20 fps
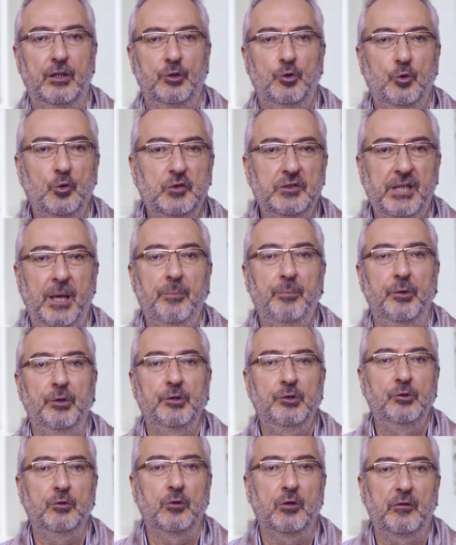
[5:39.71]
to step
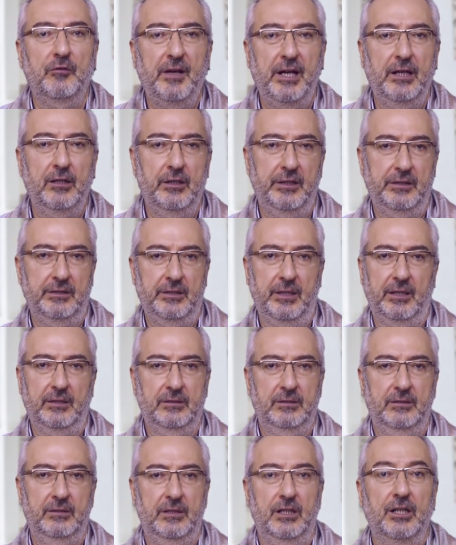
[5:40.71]
on you or violate that.
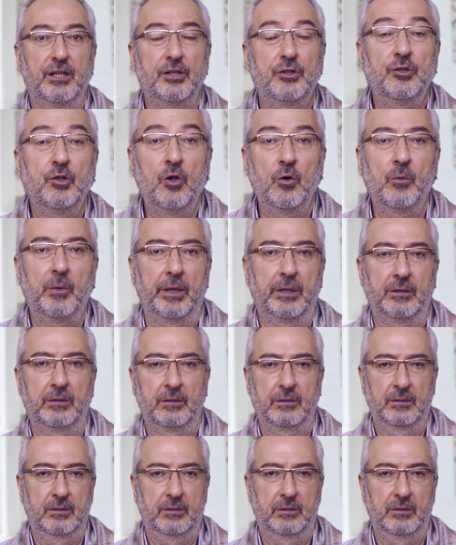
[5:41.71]
No one.